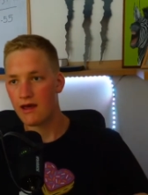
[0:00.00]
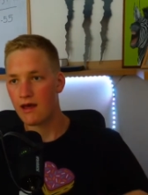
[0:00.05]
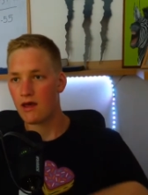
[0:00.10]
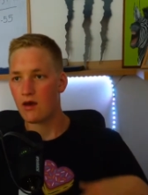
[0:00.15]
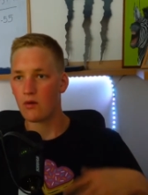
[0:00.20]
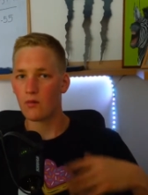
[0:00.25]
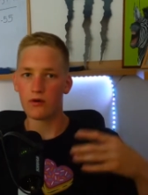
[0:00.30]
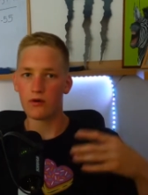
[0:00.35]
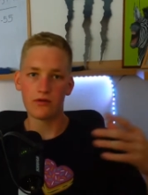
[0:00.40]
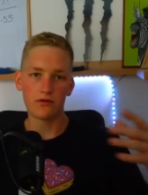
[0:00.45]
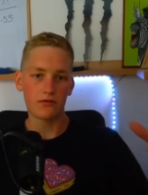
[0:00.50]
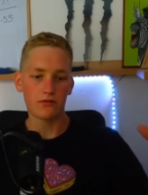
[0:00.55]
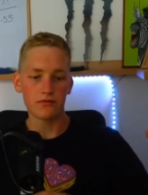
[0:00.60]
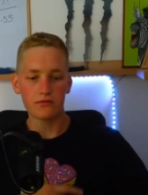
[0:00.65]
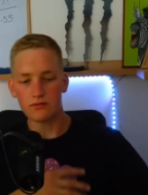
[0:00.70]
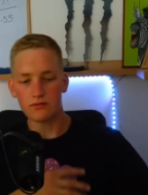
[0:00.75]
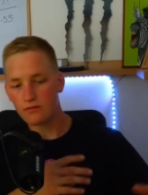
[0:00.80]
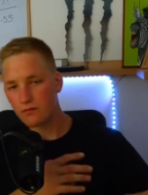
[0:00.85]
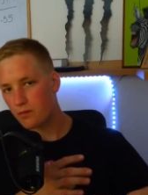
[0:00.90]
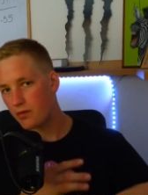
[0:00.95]
when you
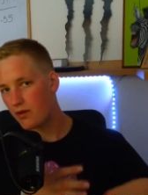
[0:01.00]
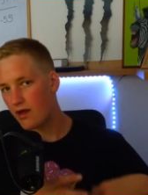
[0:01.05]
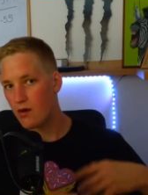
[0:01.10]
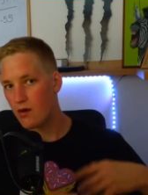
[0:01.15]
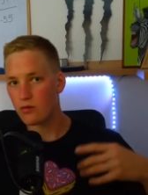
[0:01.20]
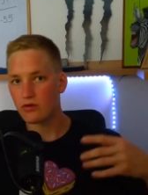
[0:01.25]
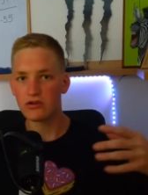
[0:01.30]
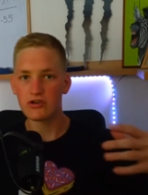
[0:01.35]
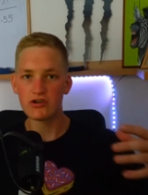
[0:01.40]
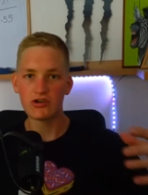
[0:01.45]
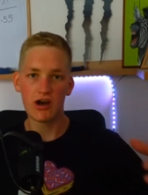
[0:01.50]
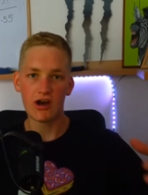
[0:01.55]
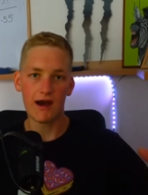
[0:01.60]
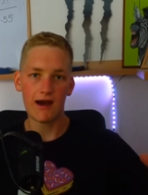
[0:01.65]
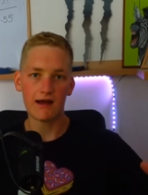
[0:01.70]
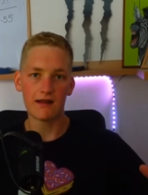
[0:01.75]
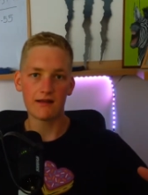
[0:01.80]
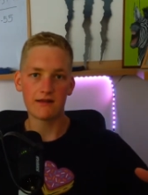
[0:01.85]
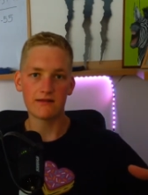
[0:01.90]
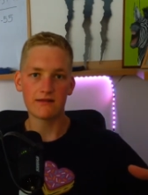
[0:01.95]
play with the
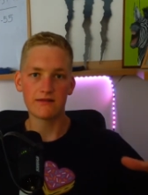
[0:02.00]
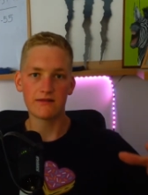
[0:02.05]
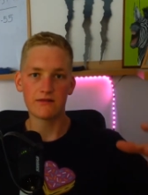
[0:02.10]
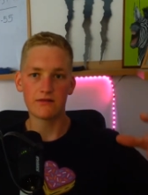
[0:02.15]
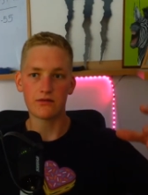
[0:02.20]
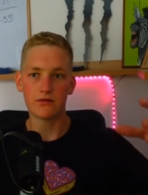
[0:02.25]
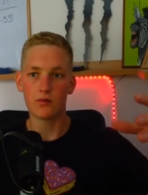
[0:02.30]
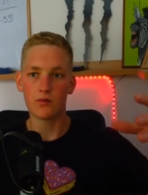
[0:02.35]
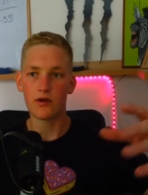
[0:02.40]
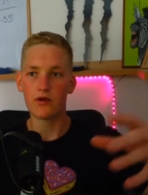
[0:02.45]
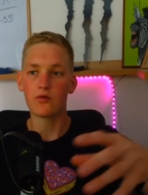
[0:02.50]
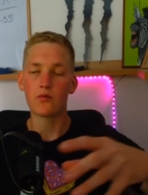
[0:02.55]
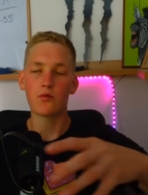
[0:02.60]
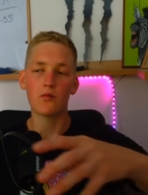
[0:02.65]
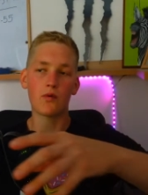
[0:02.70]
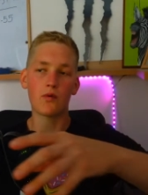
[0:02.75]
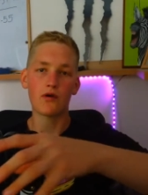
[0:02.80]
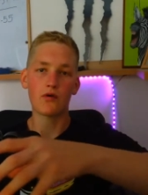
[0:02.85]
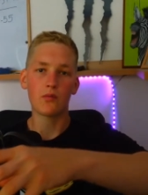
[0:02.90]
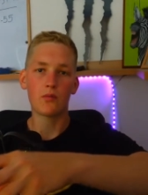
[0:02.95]
child or when you, when
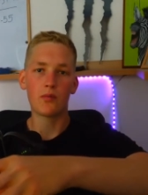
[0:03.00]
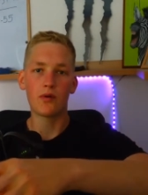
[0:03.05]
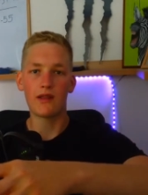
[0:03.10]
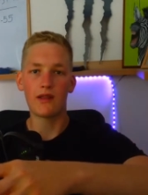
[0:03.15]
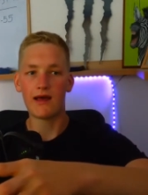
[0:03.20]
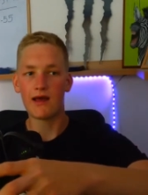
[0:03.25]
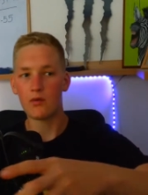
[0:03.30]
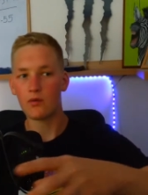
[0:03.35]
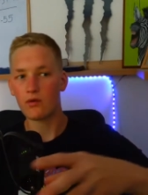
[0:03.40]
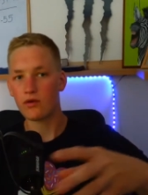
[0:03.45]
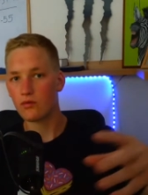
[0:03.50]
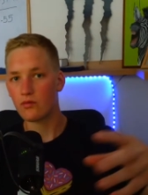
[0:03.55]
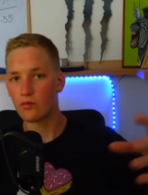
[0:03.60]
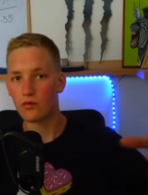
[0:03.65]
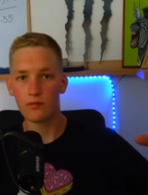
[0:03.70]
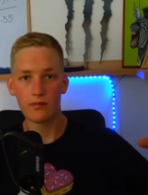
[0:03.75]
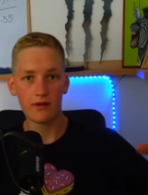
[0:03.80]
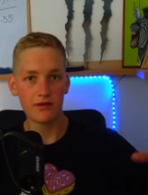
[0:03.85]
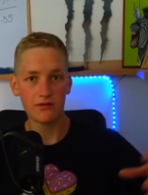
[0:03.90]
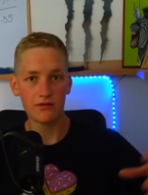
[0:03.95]
you play with a
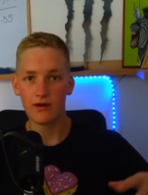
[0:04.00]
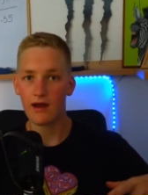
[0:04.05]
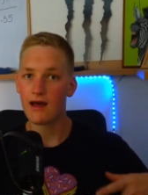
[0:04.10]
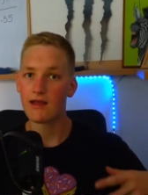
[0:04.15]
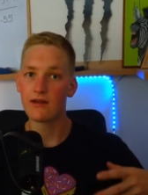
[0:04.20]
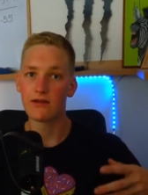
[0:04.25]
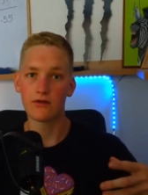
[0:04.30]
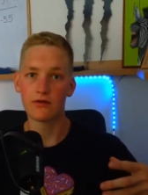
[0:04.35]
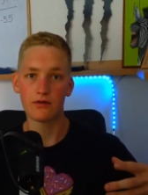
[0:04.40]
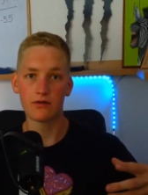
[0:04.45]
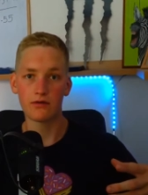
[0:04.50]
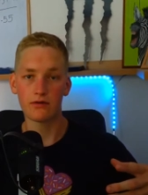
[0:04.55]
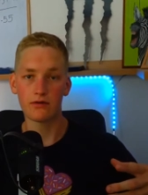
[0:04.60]
woman or i don't know